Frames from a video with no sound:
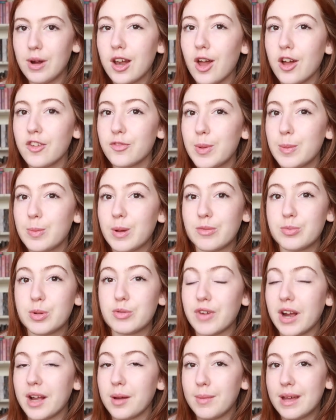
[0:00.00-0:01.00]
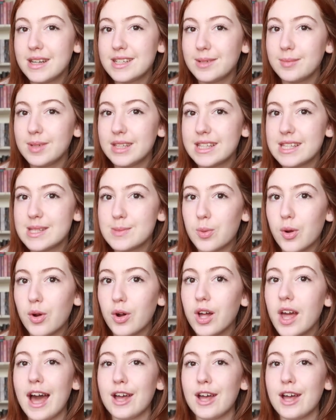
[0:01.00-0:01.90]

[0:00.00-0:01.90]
A lot of people have been recommending me this book,